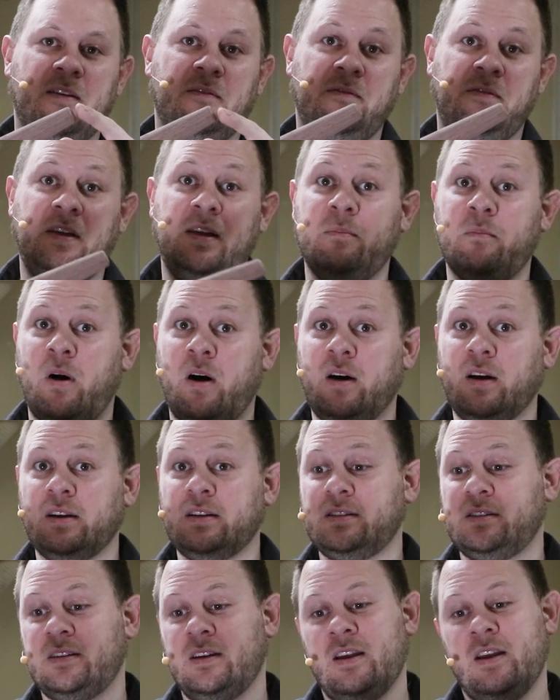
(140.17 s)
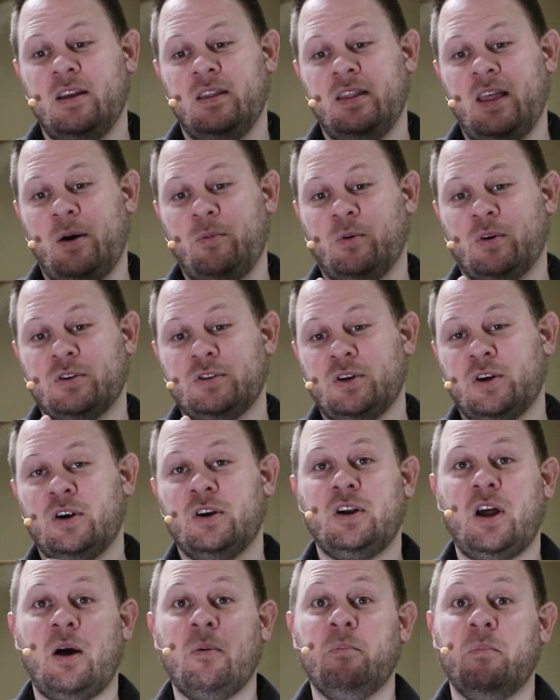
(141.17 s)
V marks that were
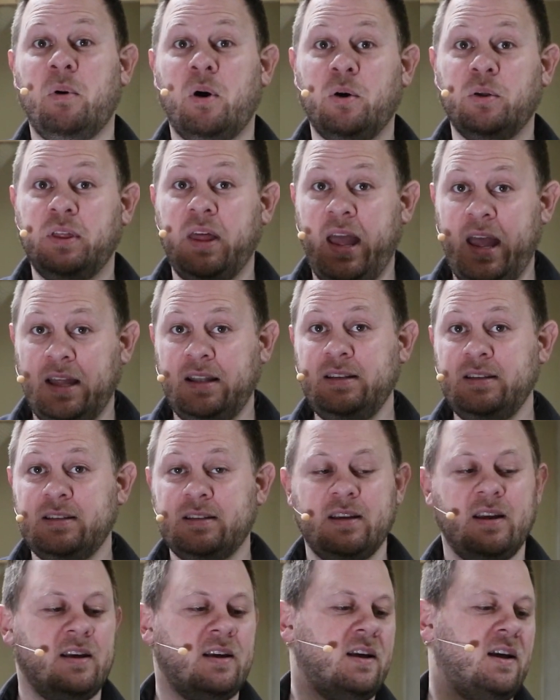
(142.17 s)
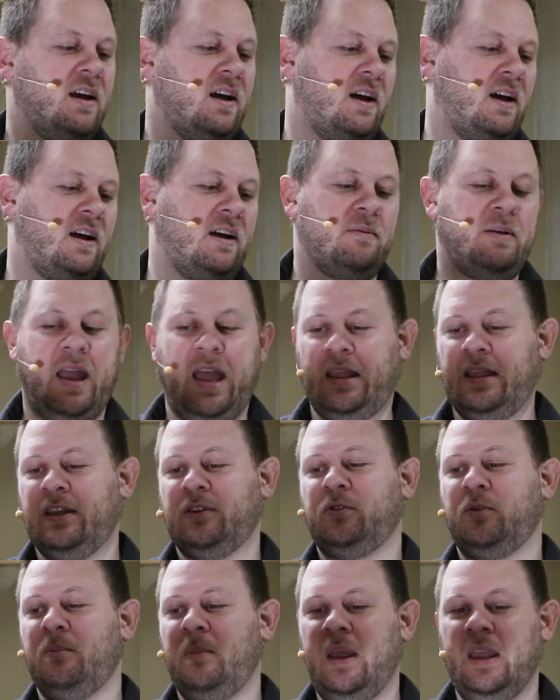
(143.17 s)
turned on both ends, and
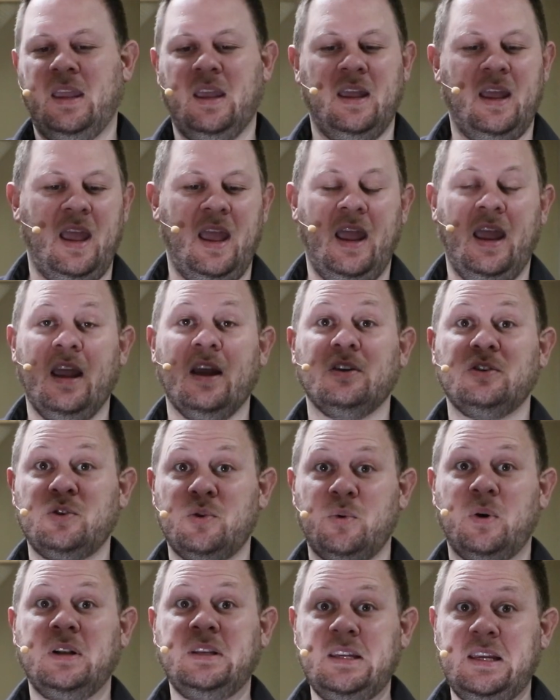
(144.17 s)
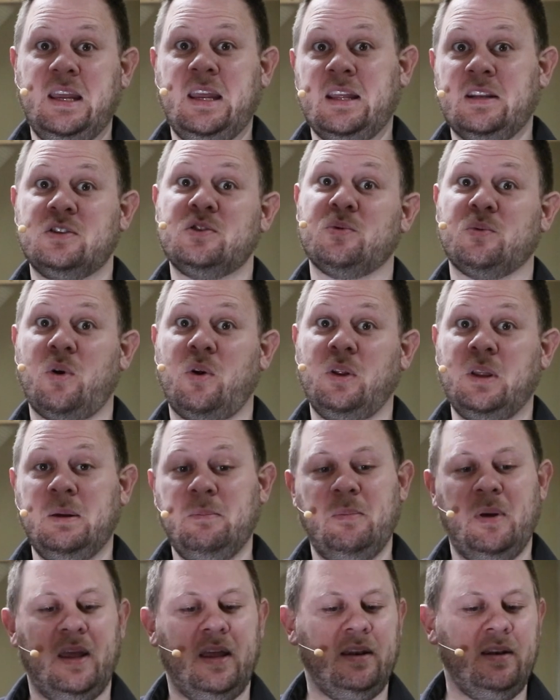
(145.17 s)
this will make it a 20-inch
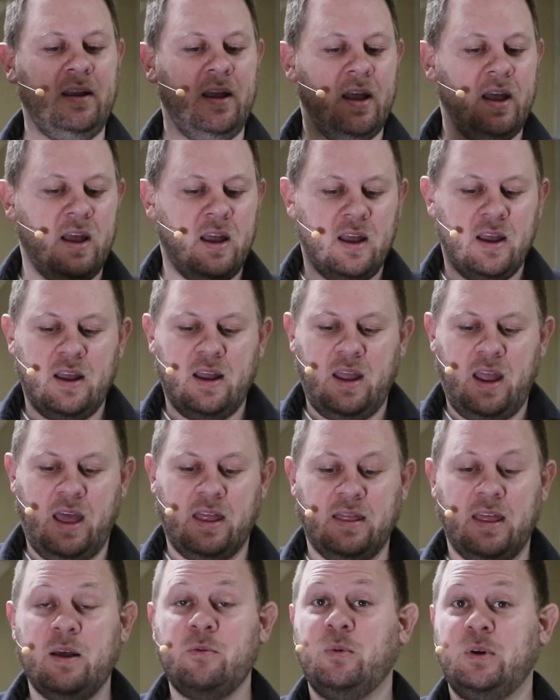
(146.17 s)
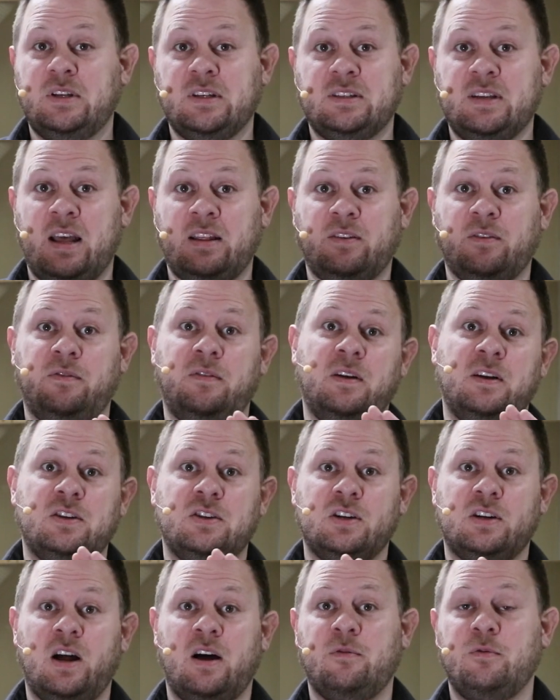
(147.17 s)
rolling pin. And then we just have to
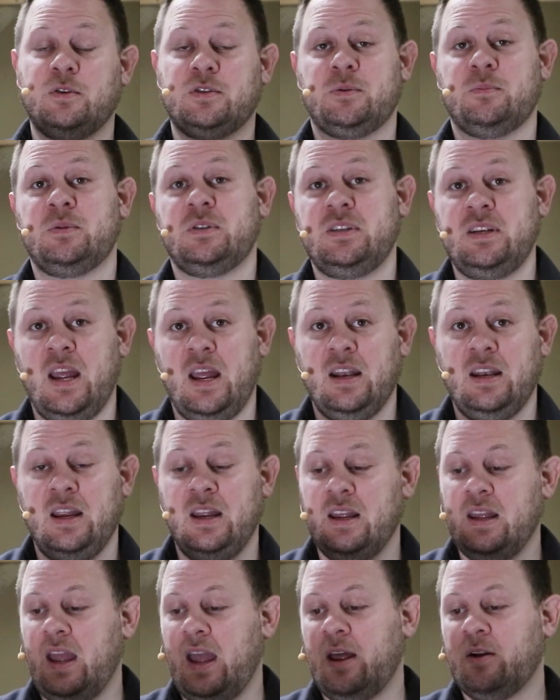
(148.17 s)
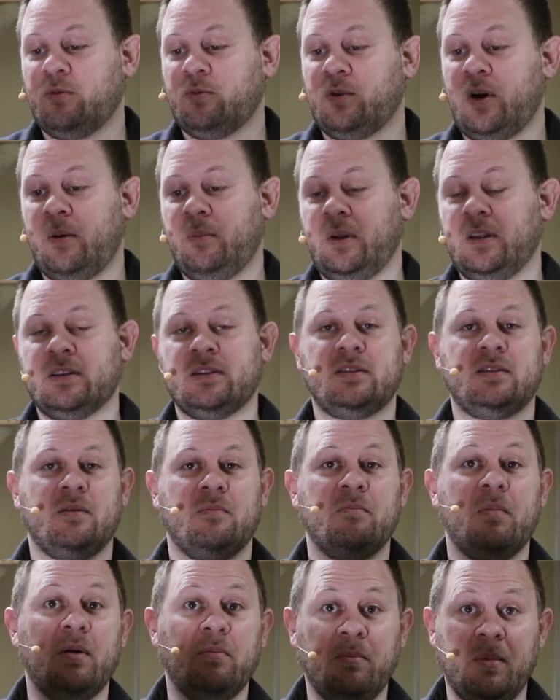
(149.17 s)
finish it off with some sanding and rub in
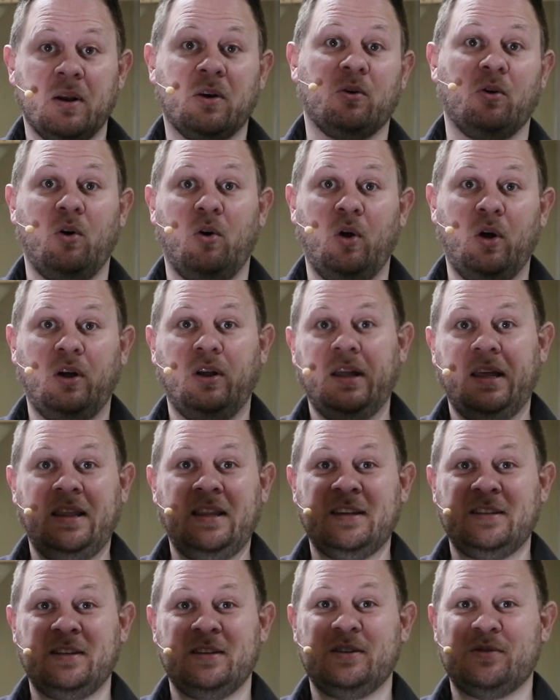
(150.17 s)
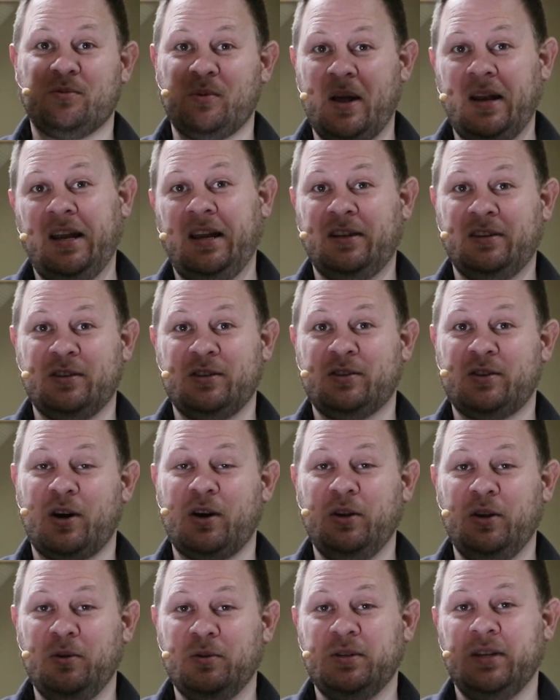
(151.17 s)
some mineral oil, and this is ready to
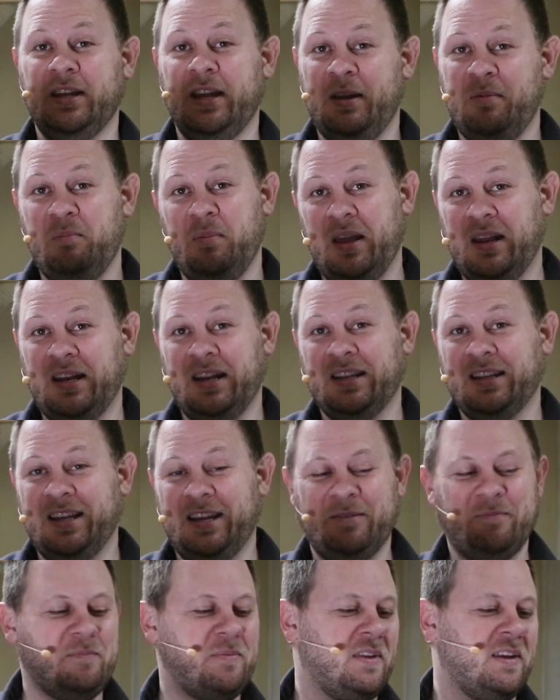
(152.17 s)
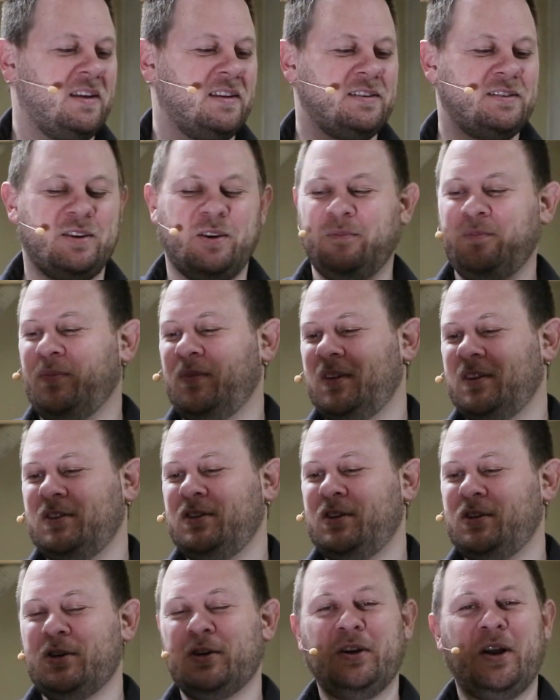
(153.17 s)
start using immediately. So
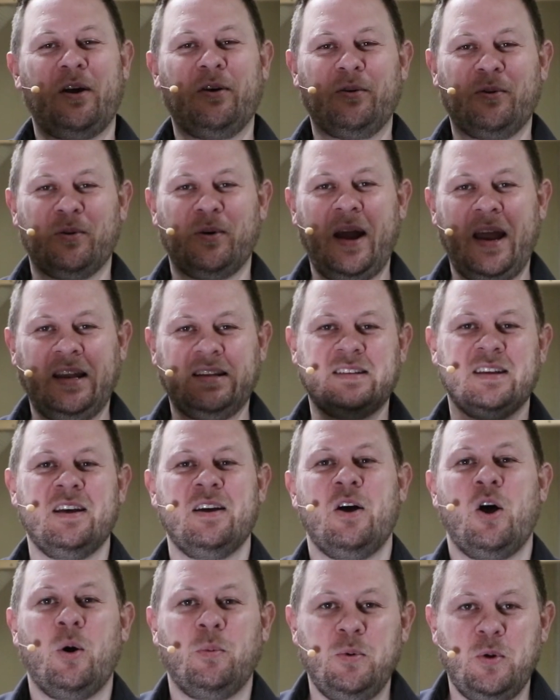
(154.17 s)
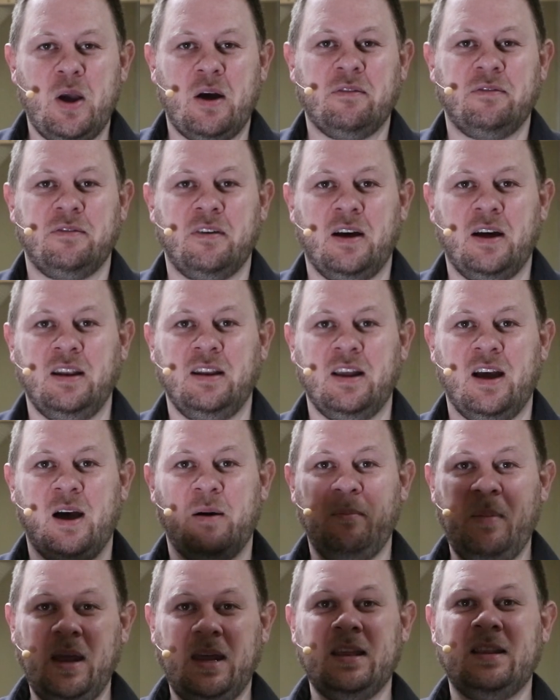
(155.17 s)
she turned out great. Hope you have fun
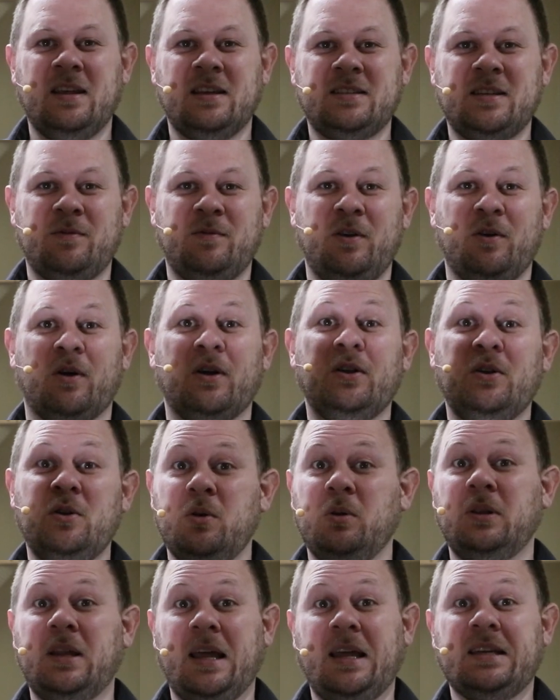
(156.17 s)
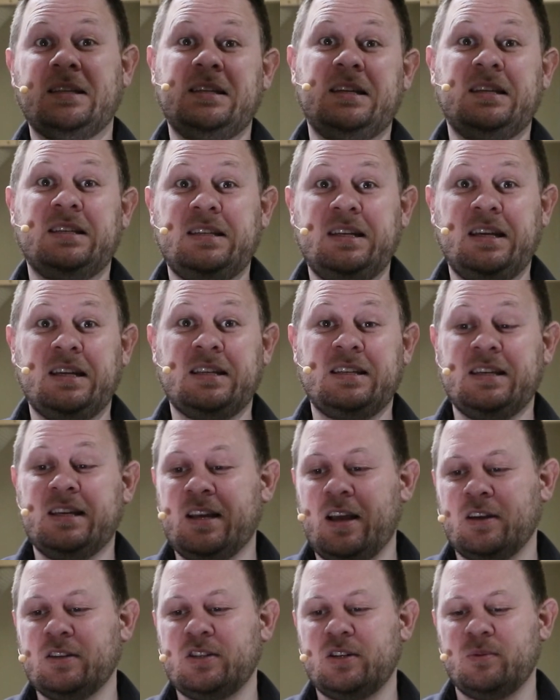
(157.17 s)
making this if you're a new Legacy CNC
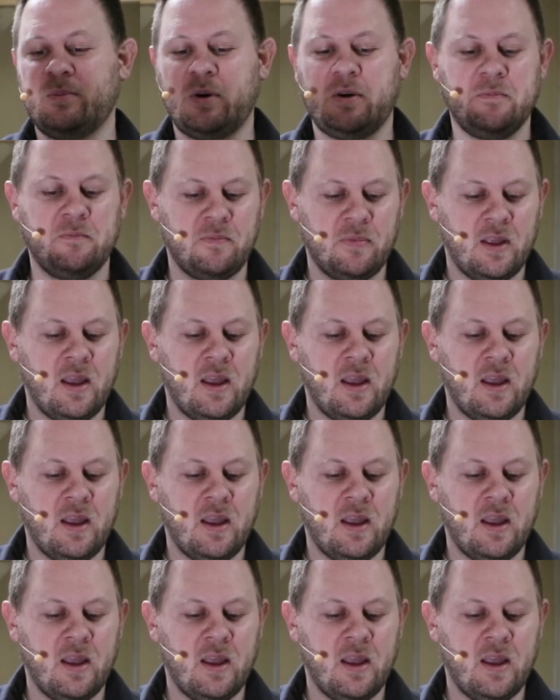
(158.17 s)
customer.